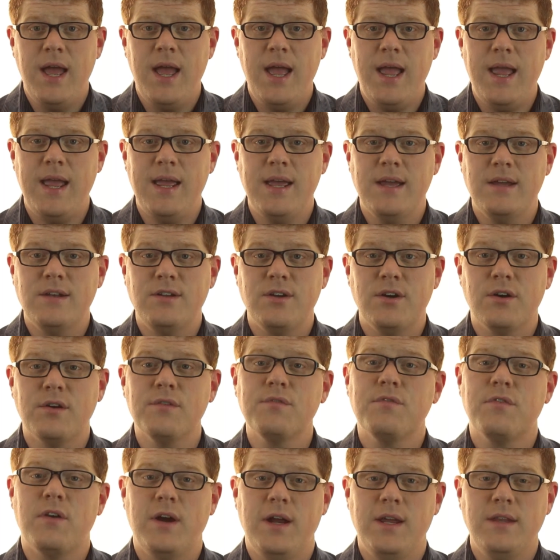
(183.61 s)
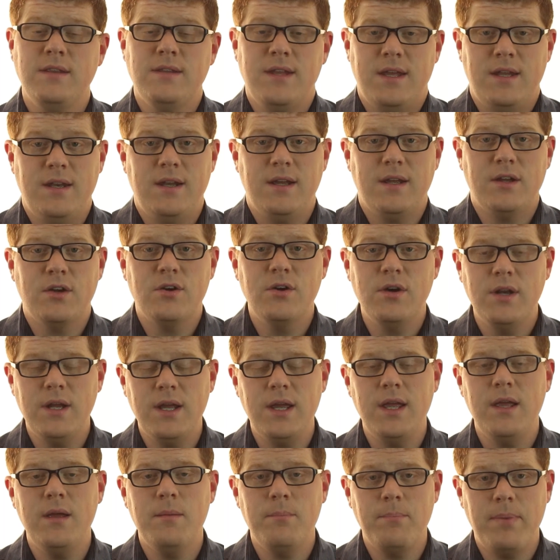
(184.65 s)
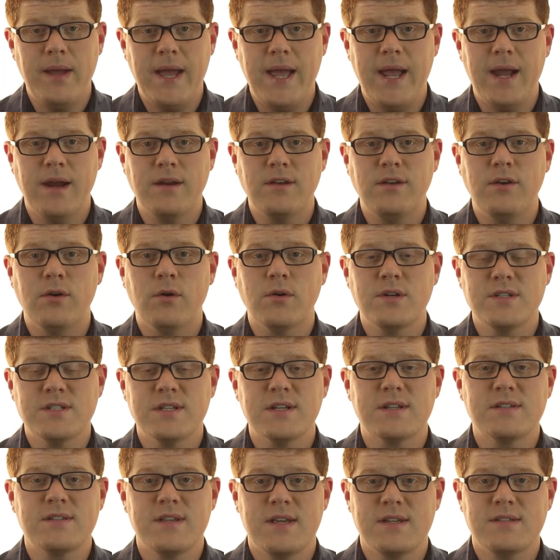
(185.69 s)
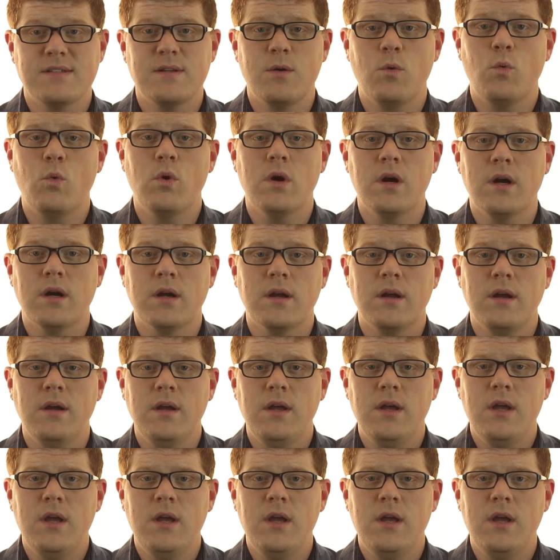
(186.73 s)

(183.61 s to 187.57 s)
and you're afraid that it could impact your success at work.